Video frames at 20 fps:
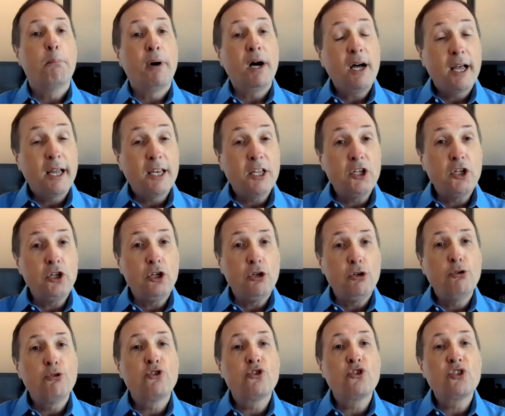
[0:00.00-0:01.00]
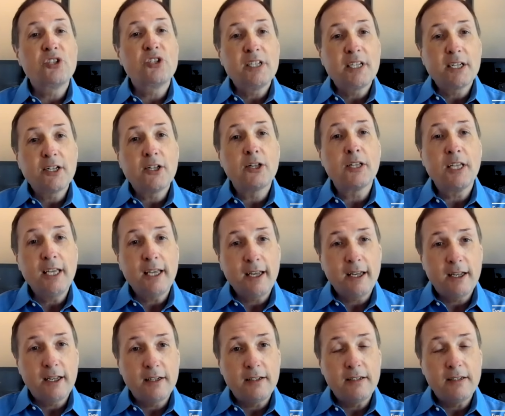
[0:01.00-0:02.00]
but you still
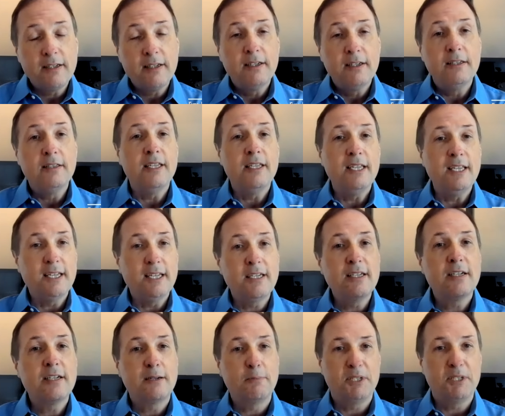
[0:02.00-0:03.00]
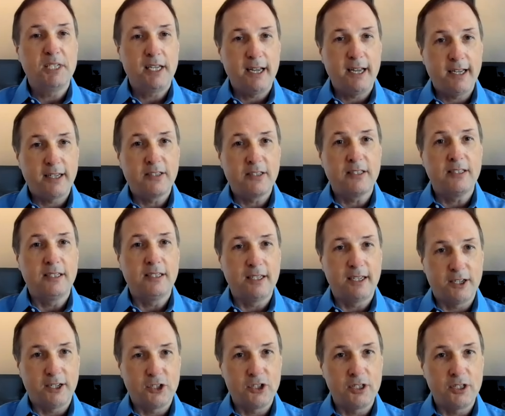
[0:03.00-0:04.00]
get the income tax
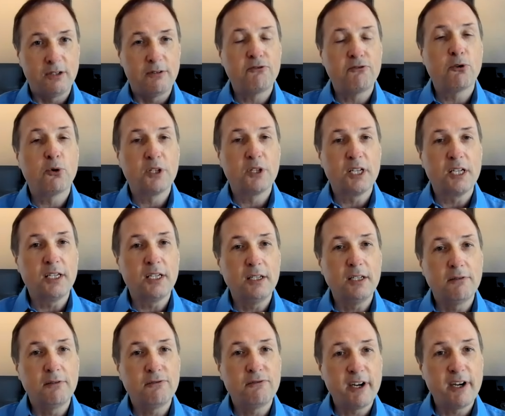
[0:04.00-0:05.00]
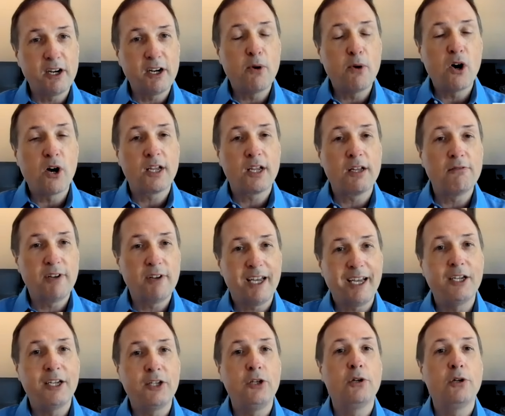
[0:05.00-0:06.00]
deduction for the fair market
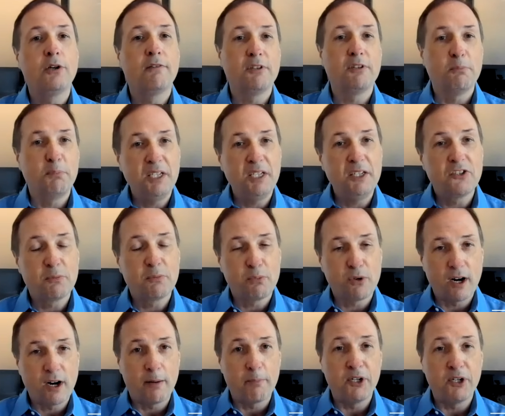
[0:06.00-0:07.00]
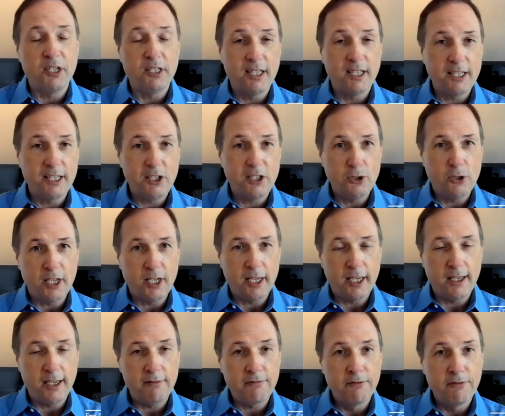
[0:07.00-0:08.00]
value of the piece of property that you
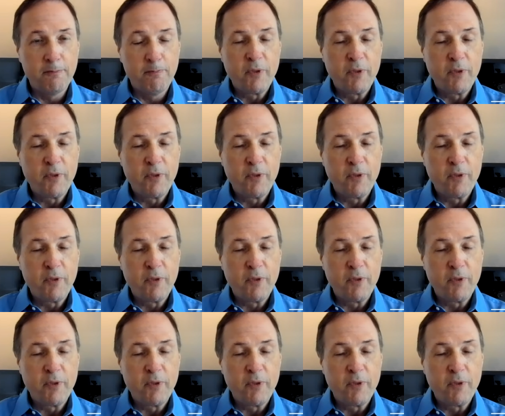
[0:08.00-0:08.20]
gave.